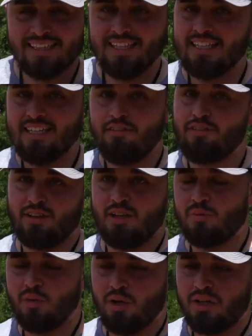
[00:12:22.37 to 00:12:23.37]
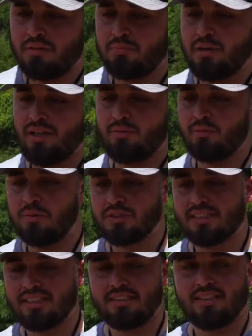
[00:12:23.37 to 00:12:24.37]
They definitely work, but we'll
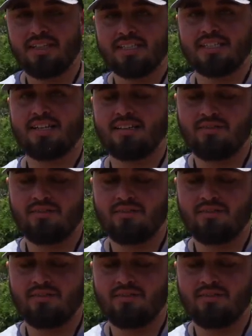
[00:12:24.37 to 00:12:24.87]
see, like I said in